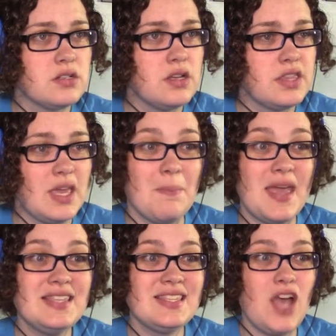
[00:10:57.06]
The
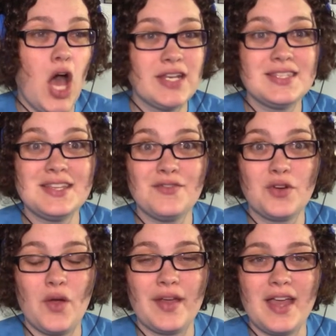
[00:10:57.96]
Amazing Odyssey of
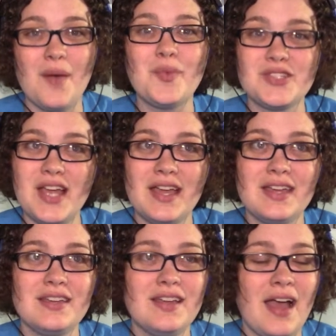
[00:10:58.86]
Growing Up, which
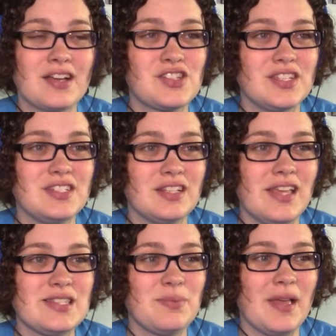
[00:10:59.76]
I actually did a
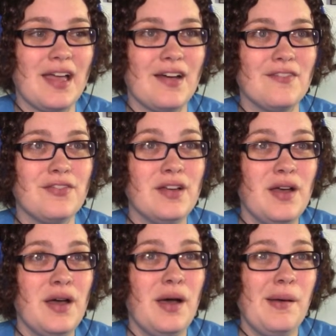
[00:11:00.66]
Let's Play of
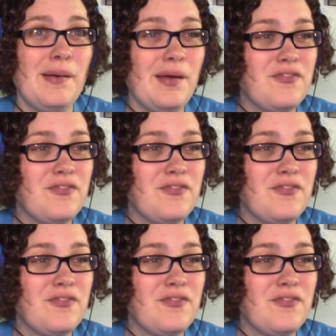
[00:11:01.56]
a